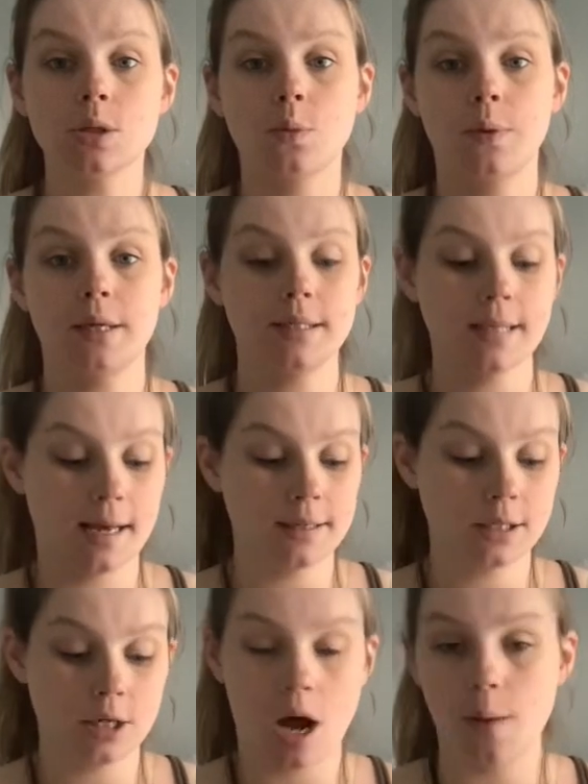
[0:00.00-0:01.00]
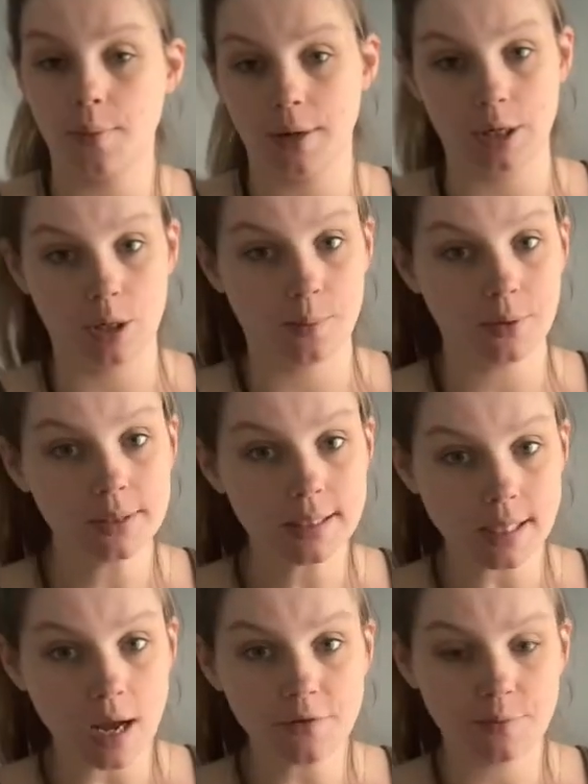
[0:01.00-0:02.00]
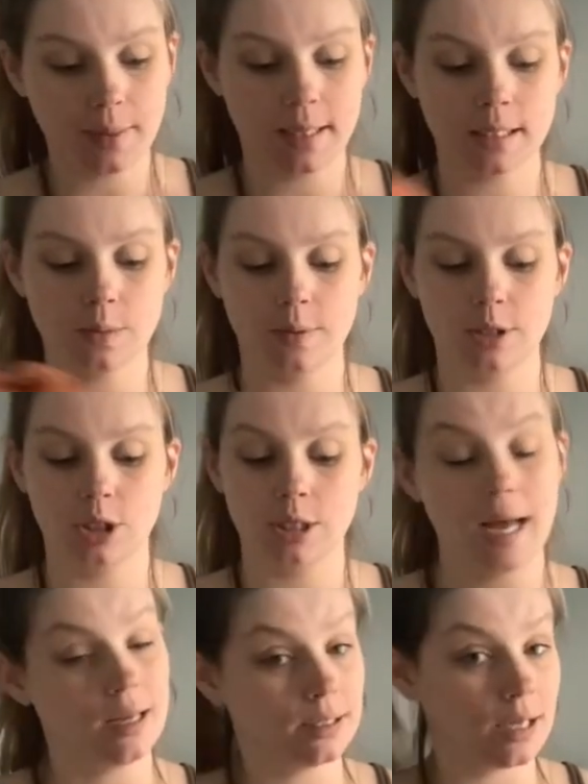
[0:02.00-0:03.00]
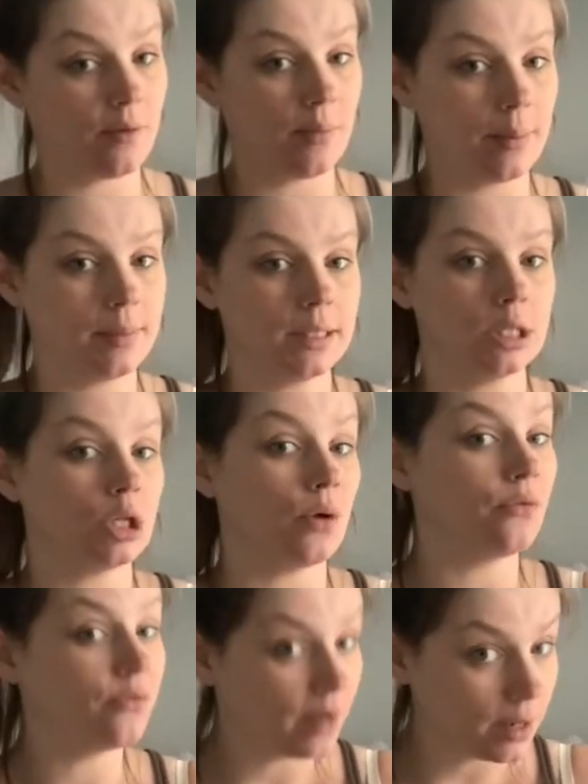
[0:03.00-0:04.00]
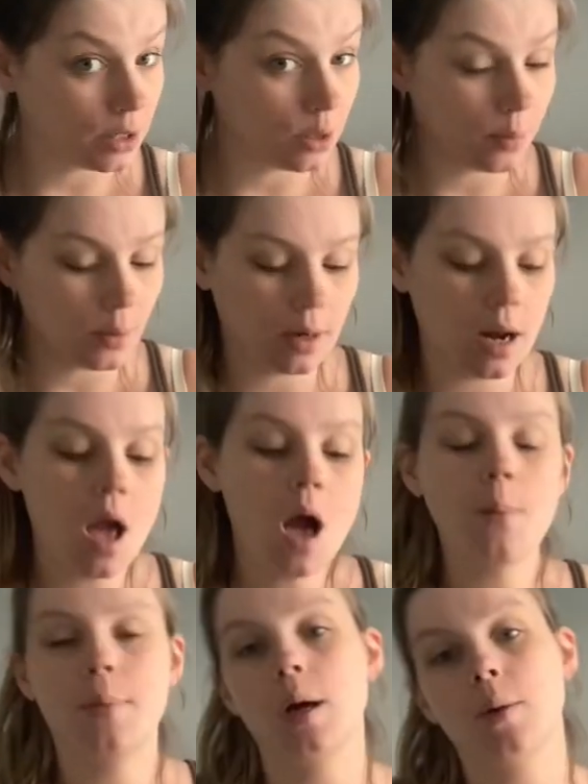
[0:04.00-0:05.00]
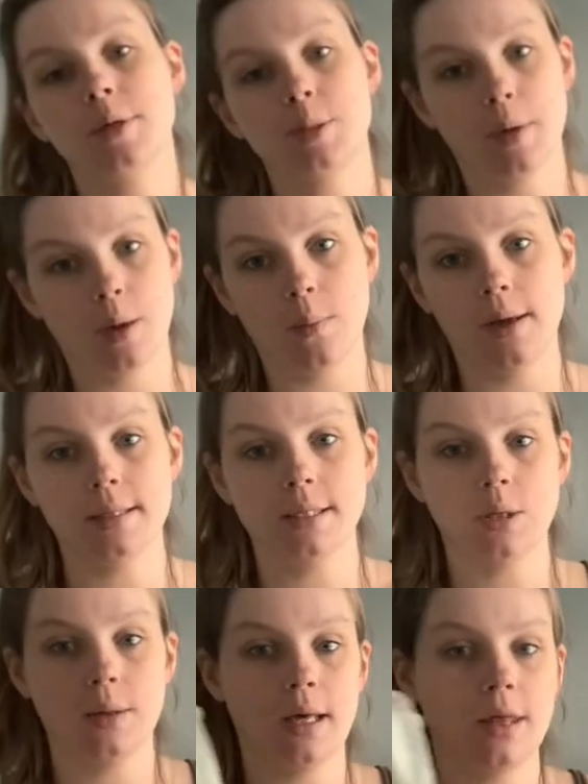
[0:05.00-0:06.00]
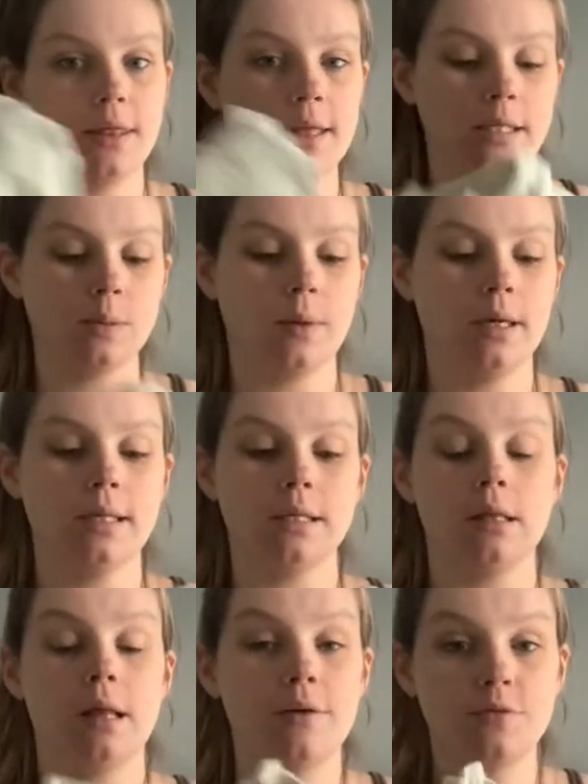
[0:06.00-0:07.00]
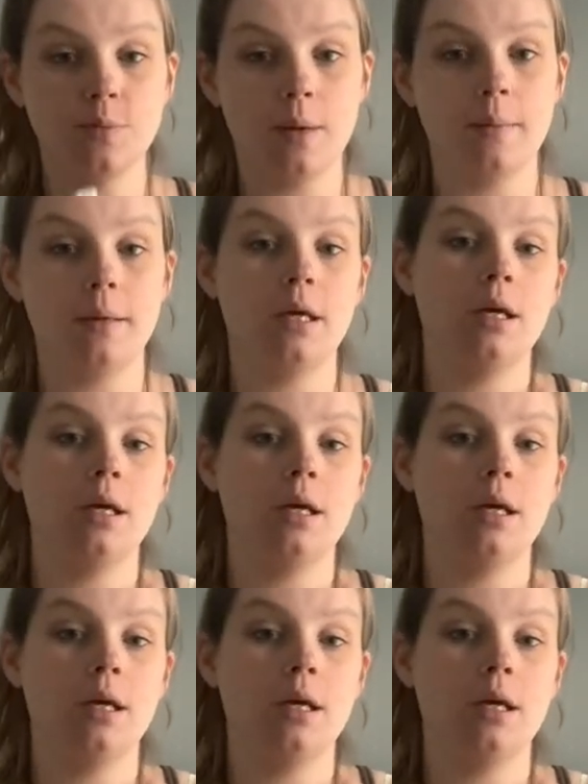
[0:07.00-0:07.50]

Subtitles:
we tend to not bring newborn stuff because we tend to have babies that don't fit newborn, but I always bring one. So like this one is a Loved Baby